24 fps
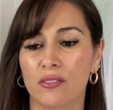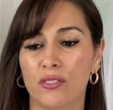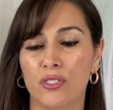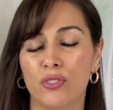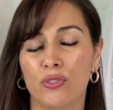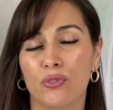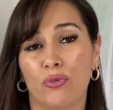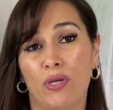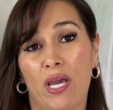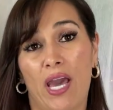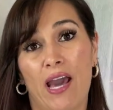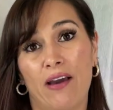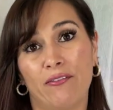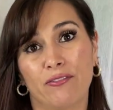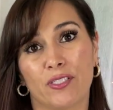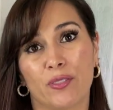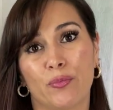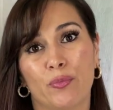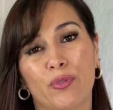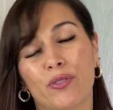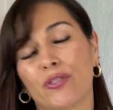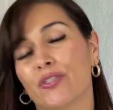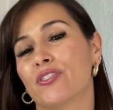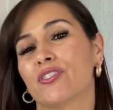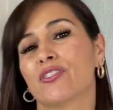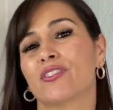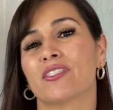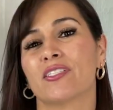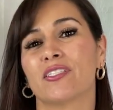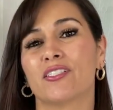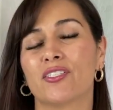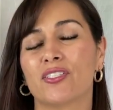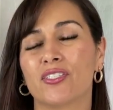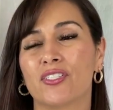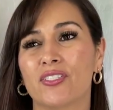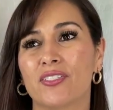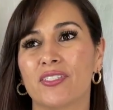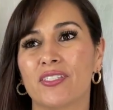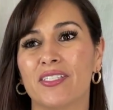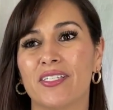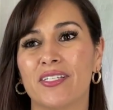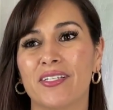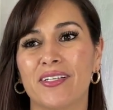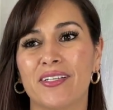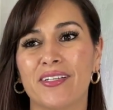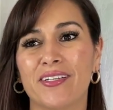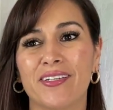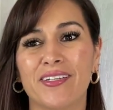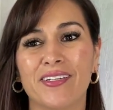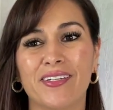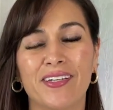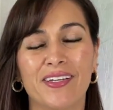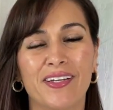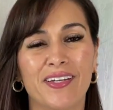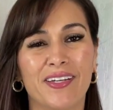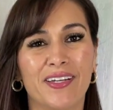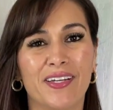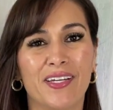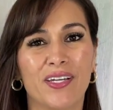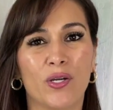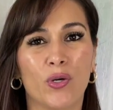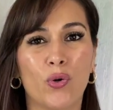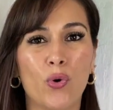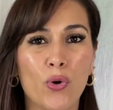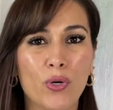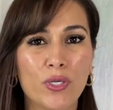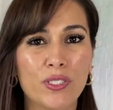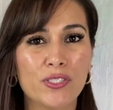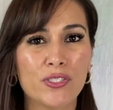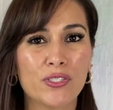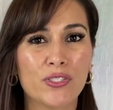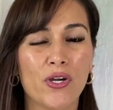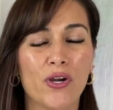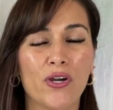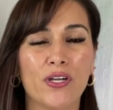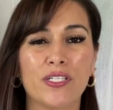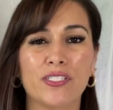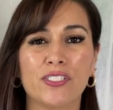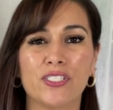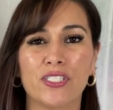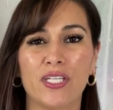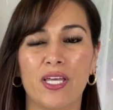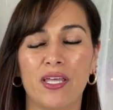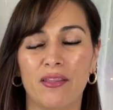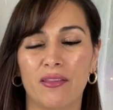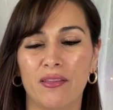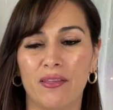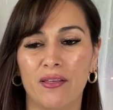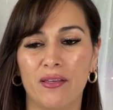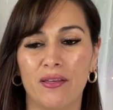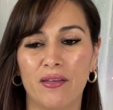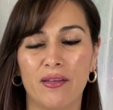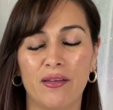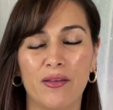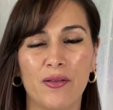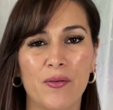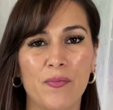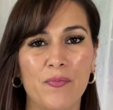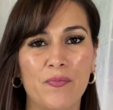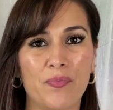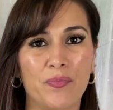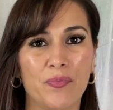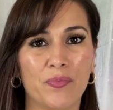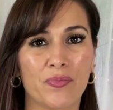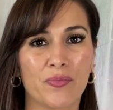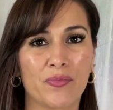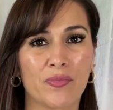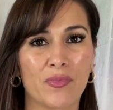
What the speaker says: You have to purchase the cornstarch and the